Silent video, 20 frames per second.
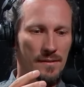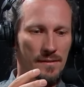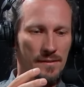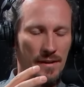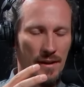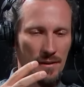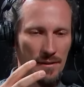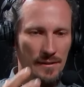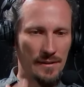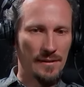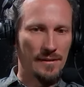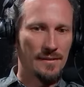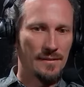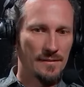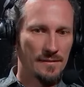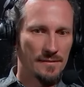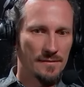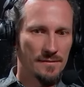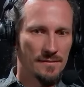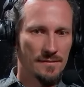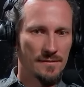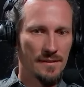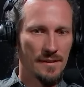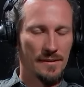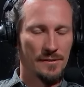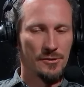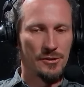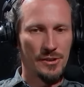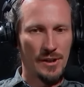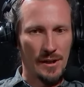telling
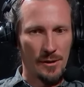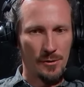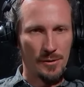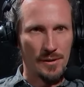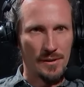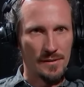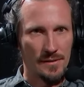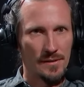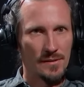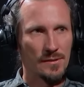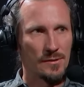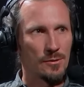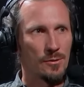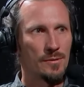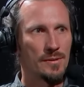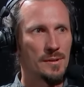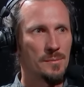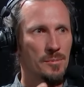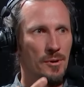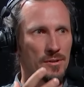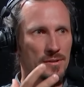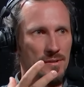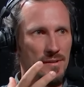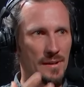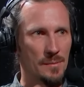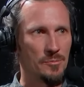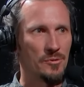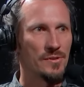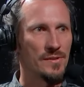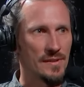and sharing the story about the
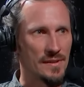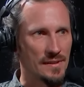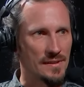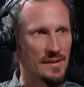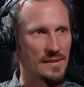demo scene.